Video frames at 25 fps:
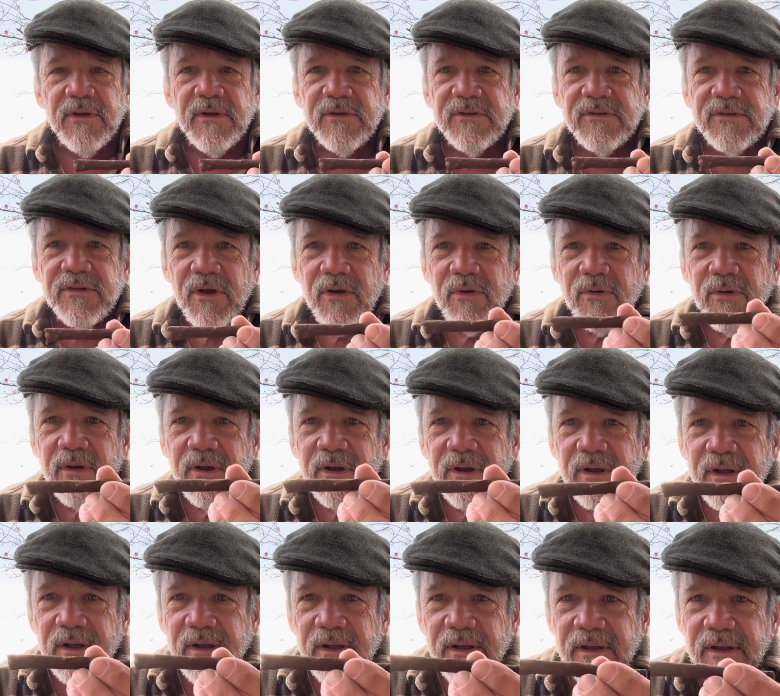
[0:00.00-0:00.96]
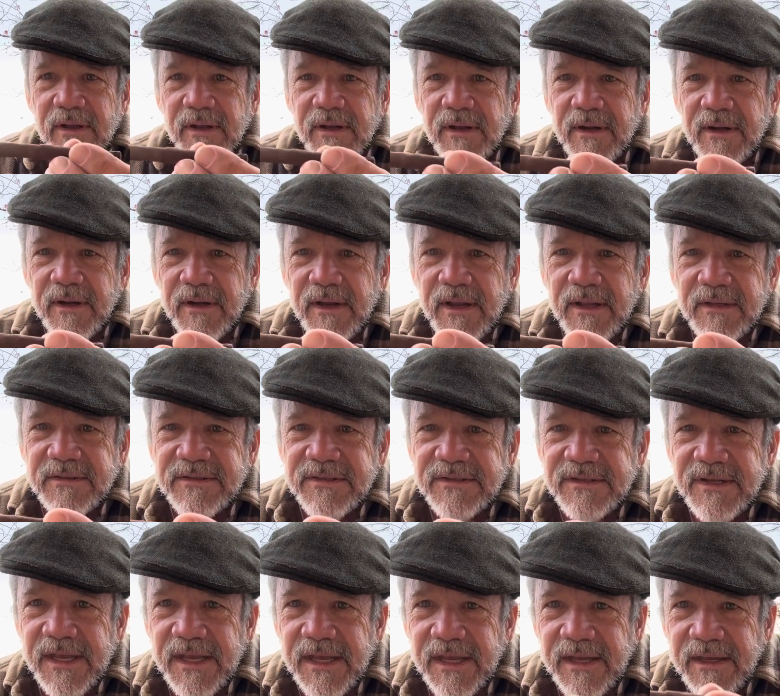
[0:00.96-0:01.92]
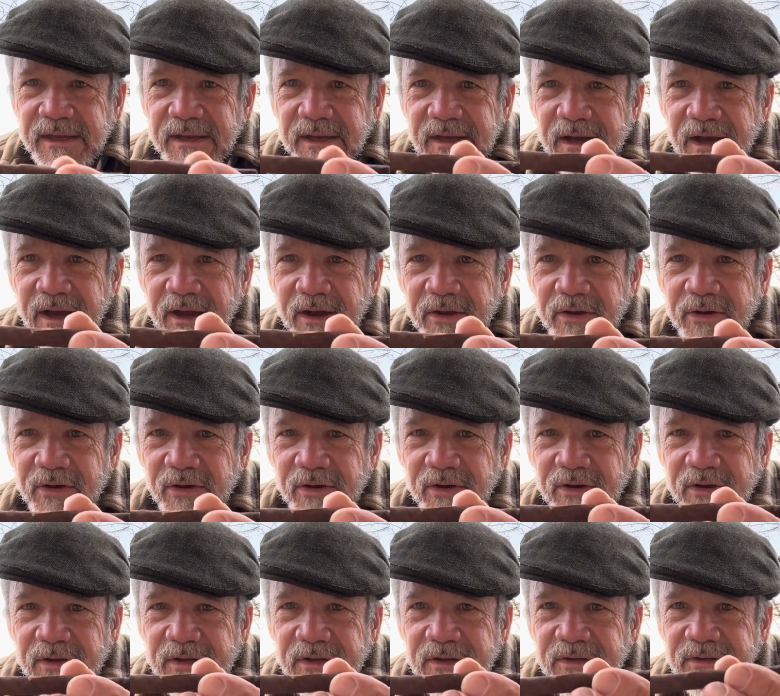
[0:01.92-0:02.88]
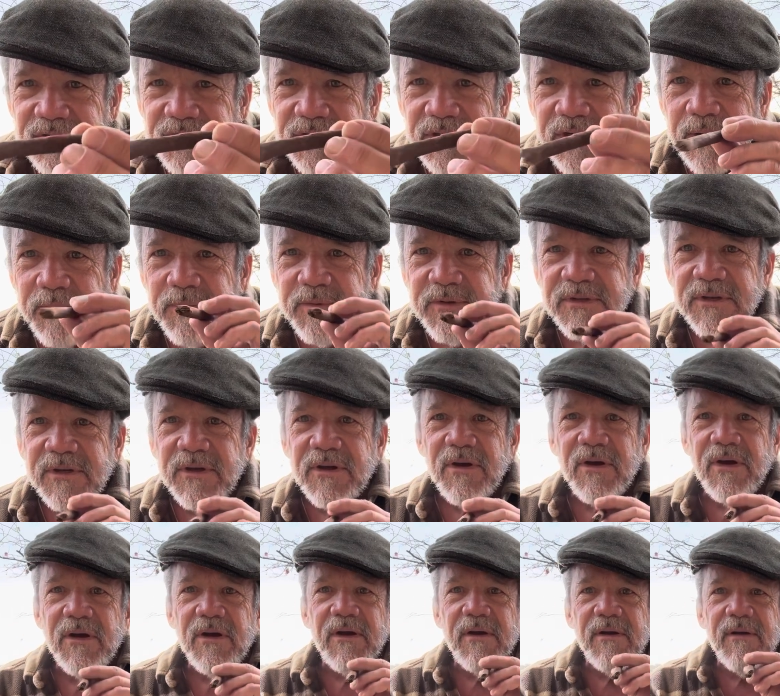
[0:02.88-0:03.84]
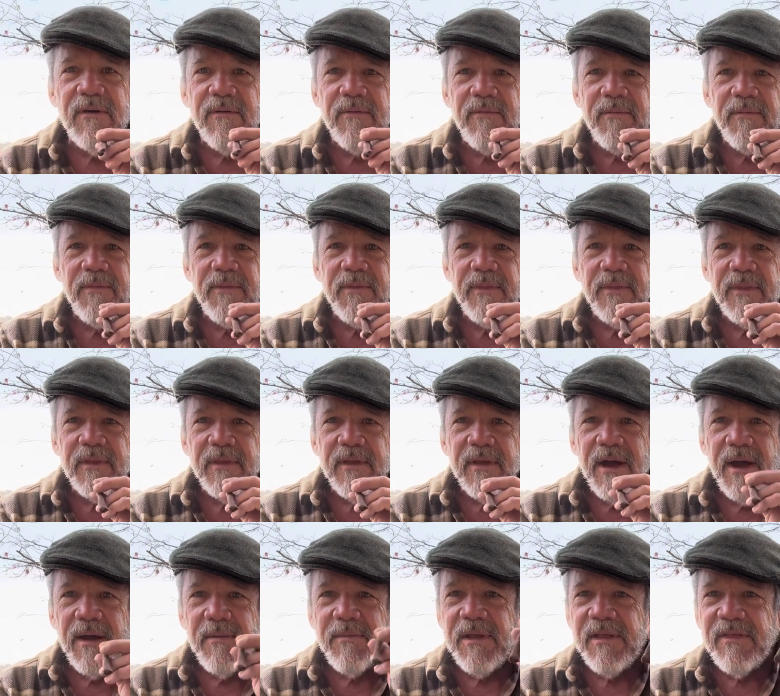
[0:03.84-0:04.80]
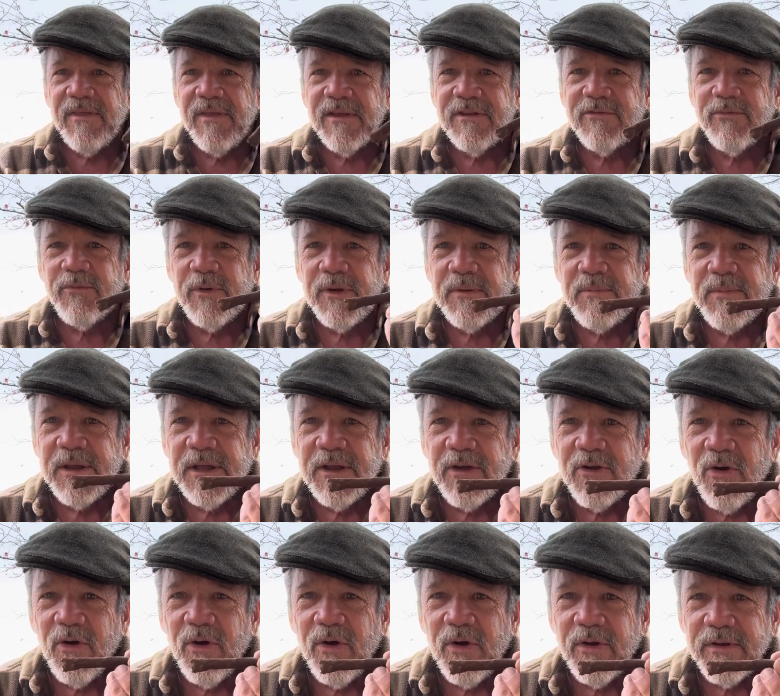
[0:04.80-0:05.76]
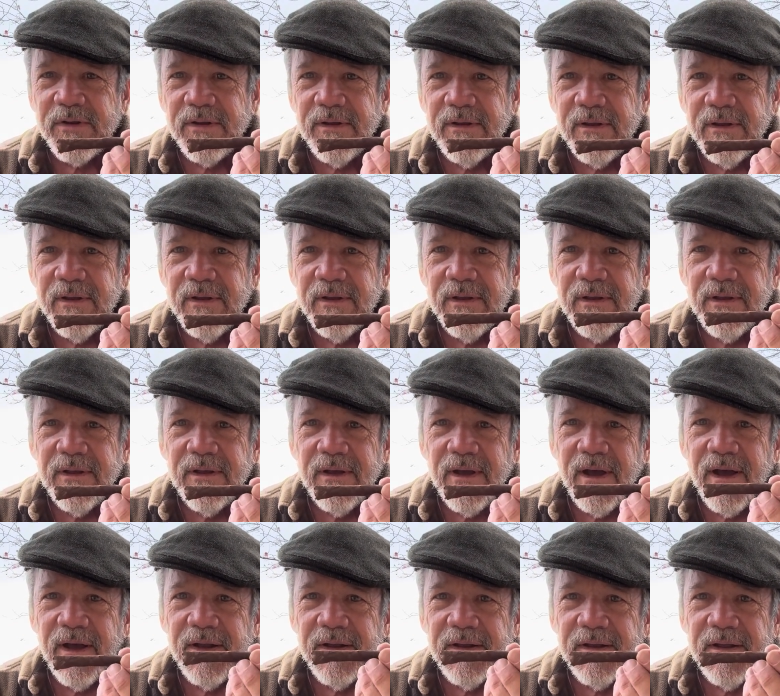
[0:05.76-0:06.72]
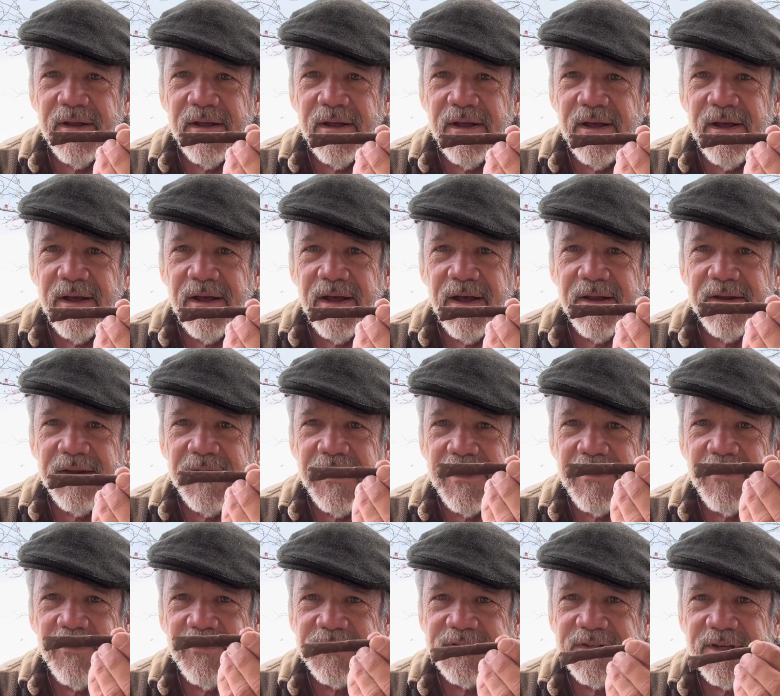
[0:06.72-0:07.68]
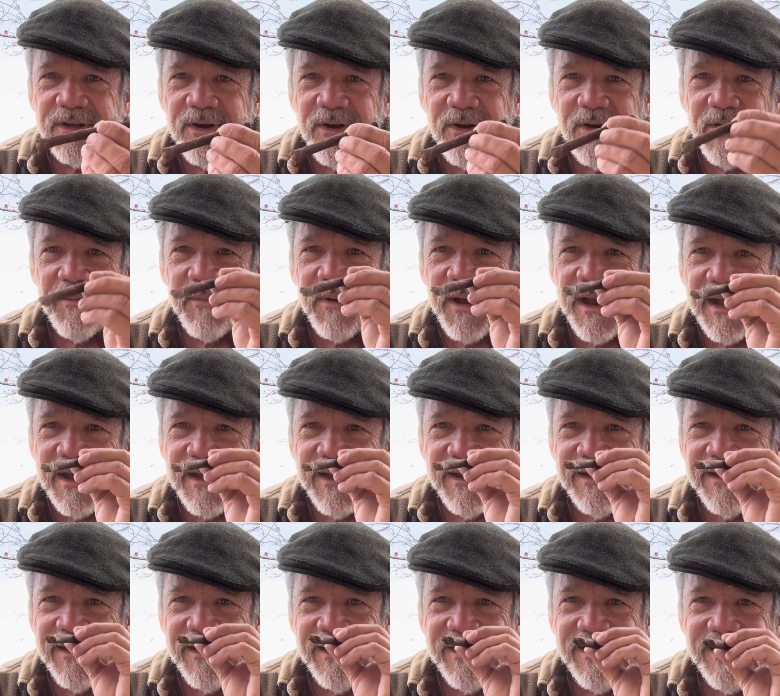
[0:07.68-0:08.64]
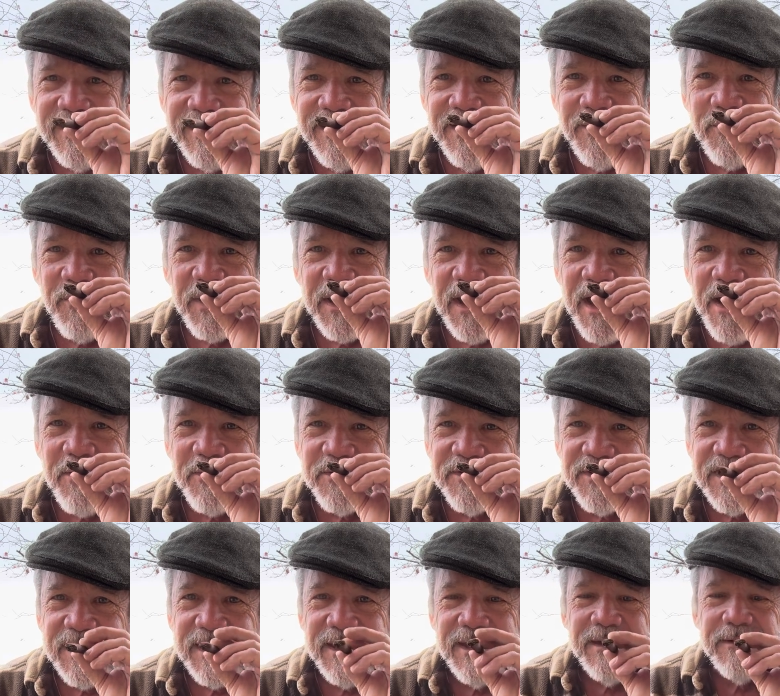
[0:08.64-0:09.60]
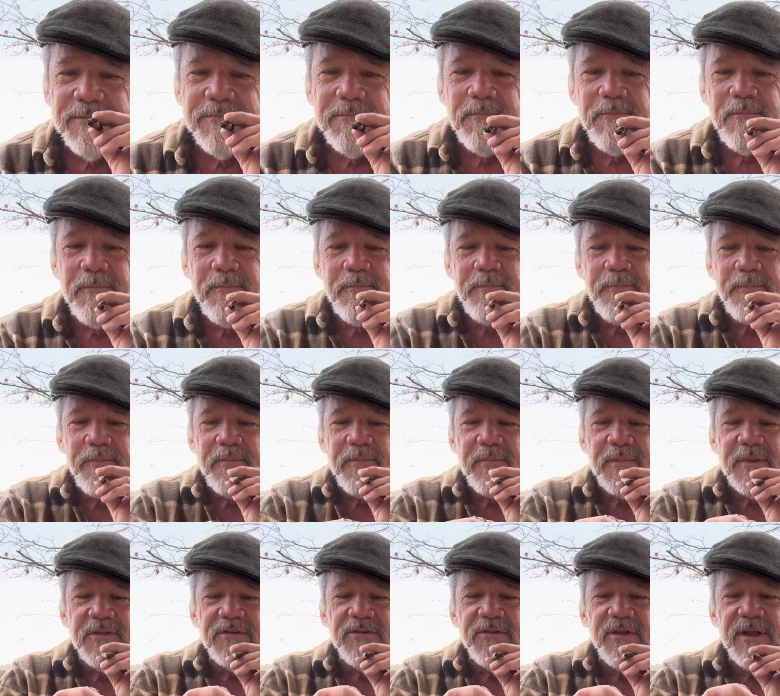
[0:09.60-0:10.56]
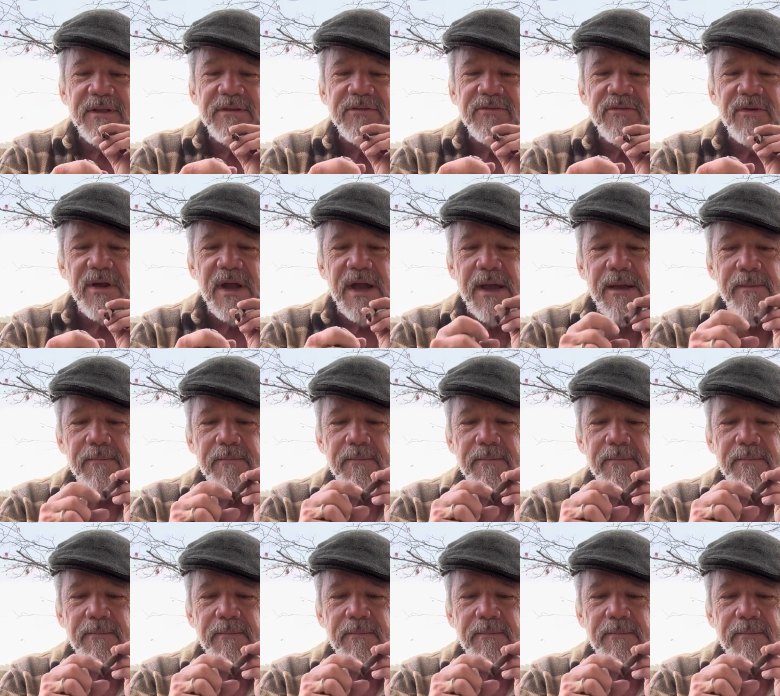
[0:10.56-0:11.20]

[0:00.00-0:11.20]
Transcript: So let's see, a good cheap cigar. I mean, this would have been called a nickel cigar back when I was a kid. So let's try it.